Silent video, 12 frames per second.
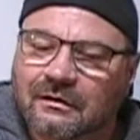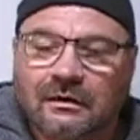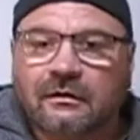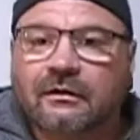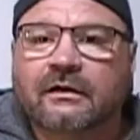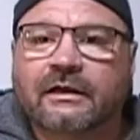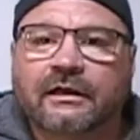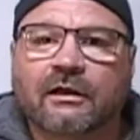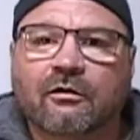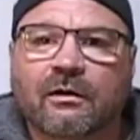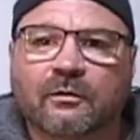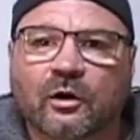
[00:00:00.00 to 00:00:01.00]
Look, I
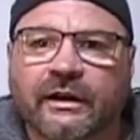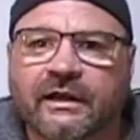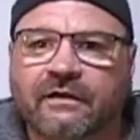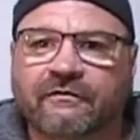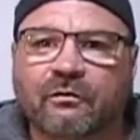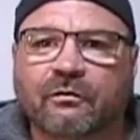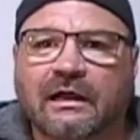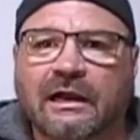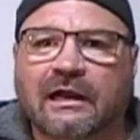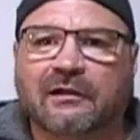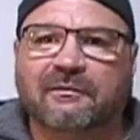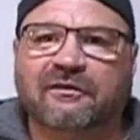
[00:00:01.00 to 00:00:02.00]
know I'm great, and if you want to
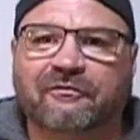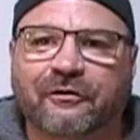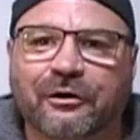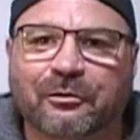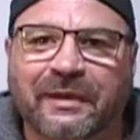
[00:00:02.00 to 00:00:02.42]
hire me for your